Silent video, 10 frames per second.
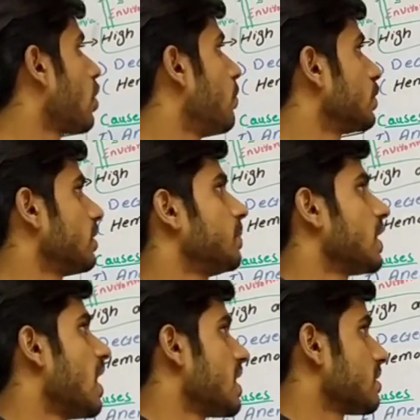accumulation is
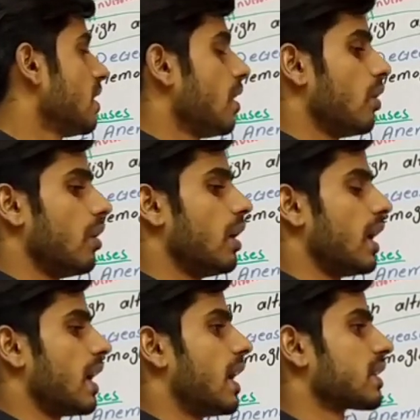because
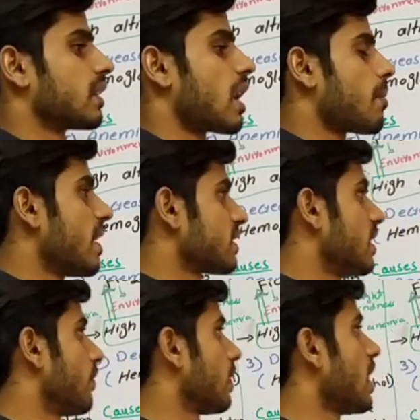carbon
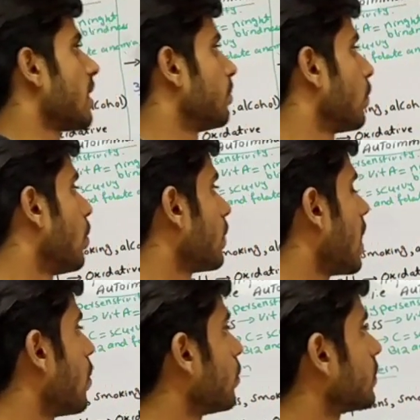dioxide will not blown
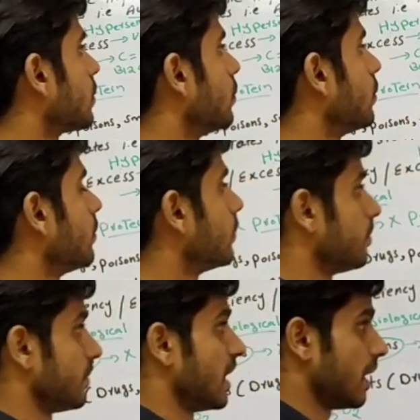out through
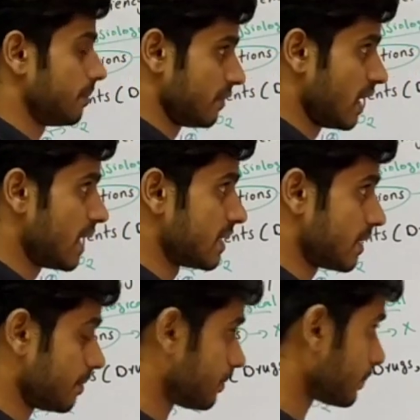the lungs,